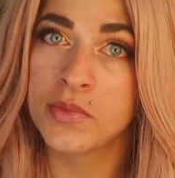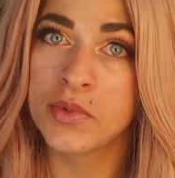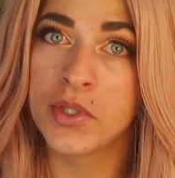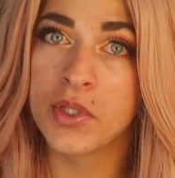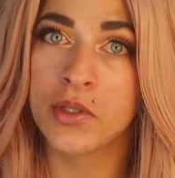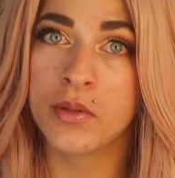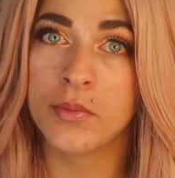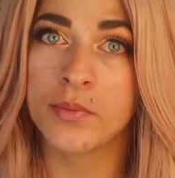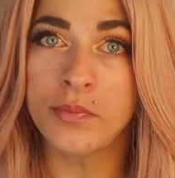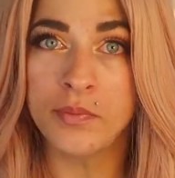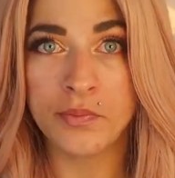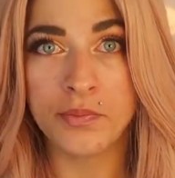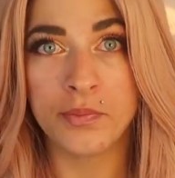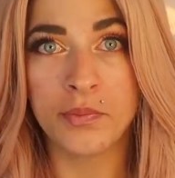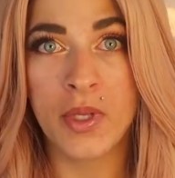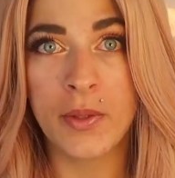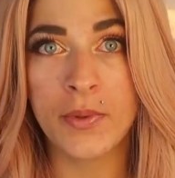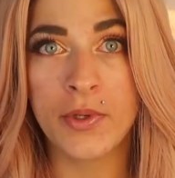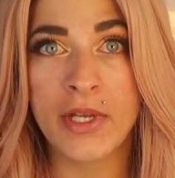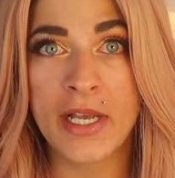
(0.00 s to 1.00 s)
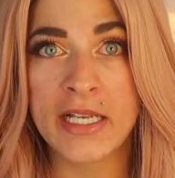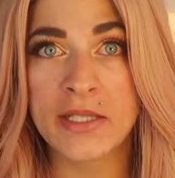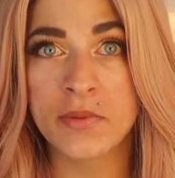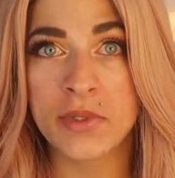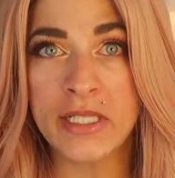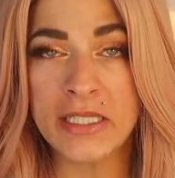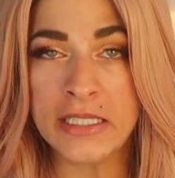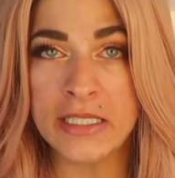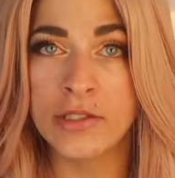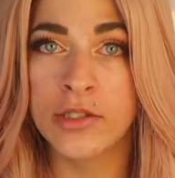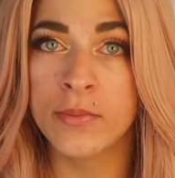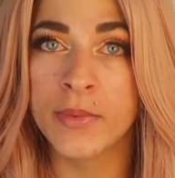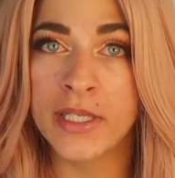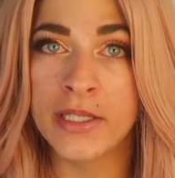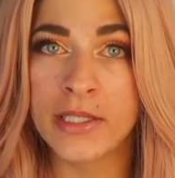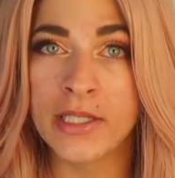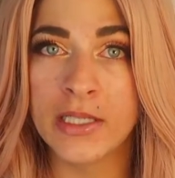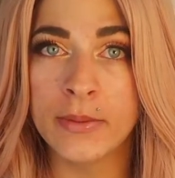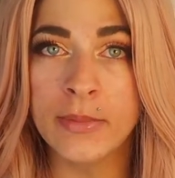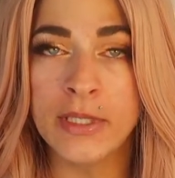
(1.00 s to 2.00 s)
you know, maybe you guys will get to know me a
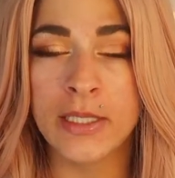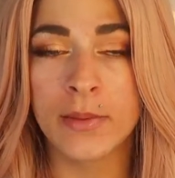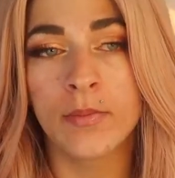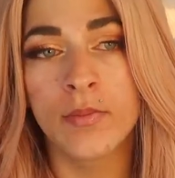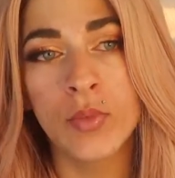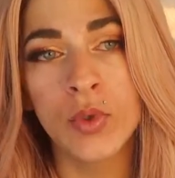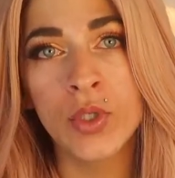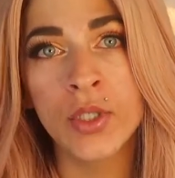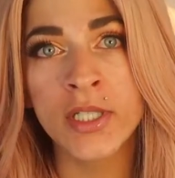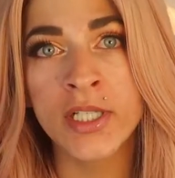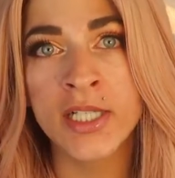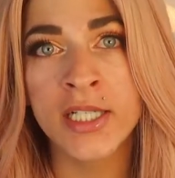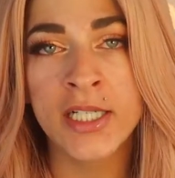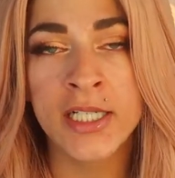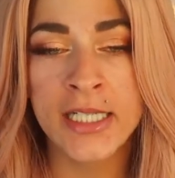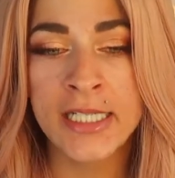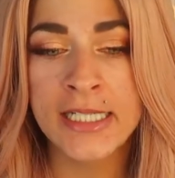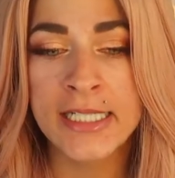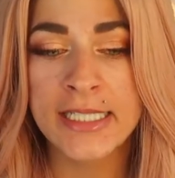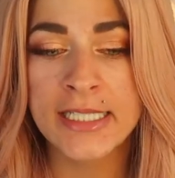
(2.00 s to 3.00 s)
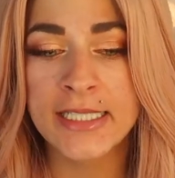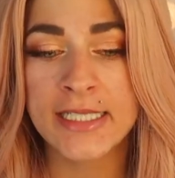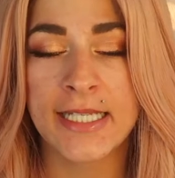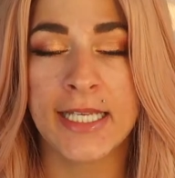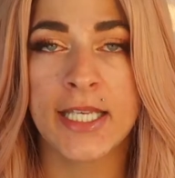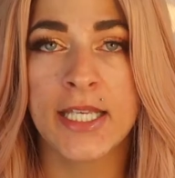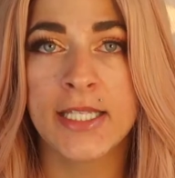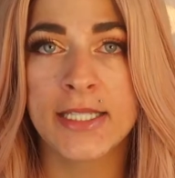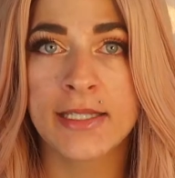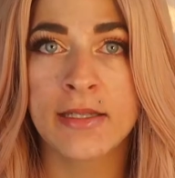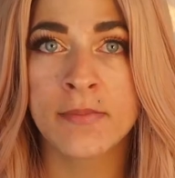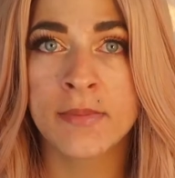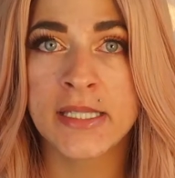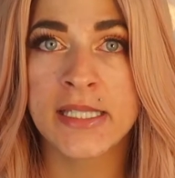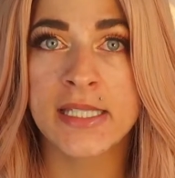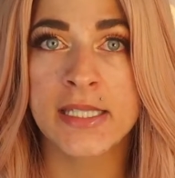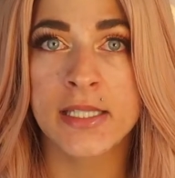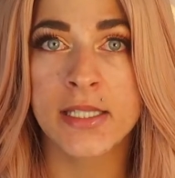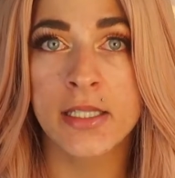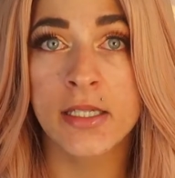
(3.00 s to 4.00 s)
little bit more, tell you some
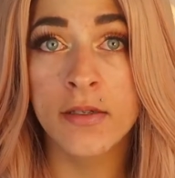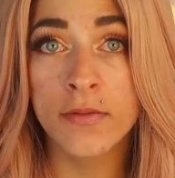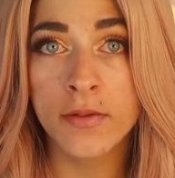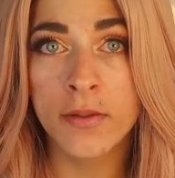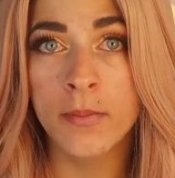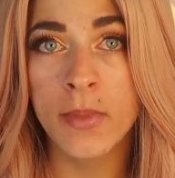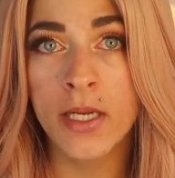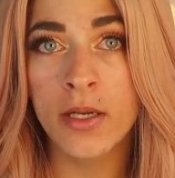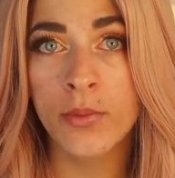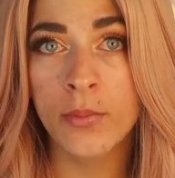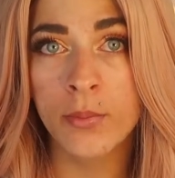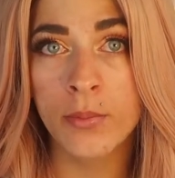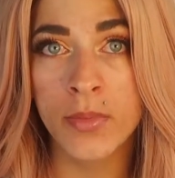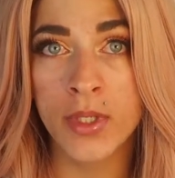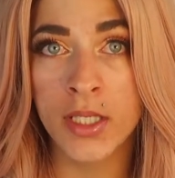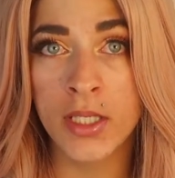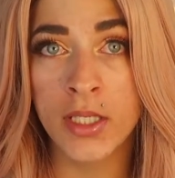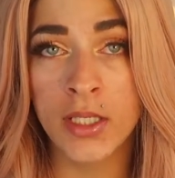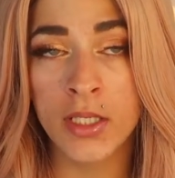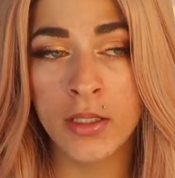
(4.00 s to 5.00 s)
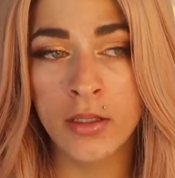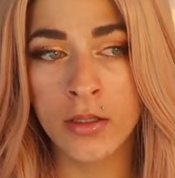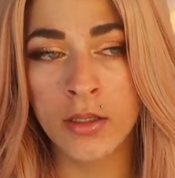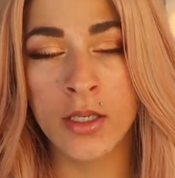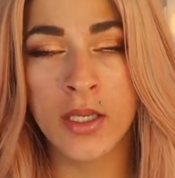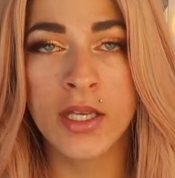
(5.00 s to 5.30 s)
stuff about me.